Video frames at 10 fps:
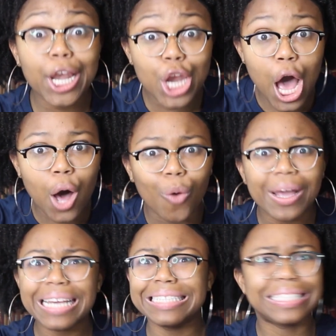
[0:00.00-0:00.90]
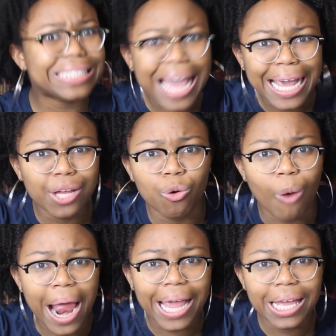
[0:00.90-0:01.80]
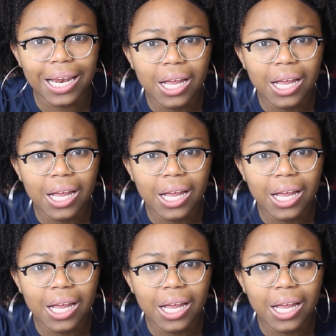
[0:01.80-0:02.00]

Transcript: know, insane, right?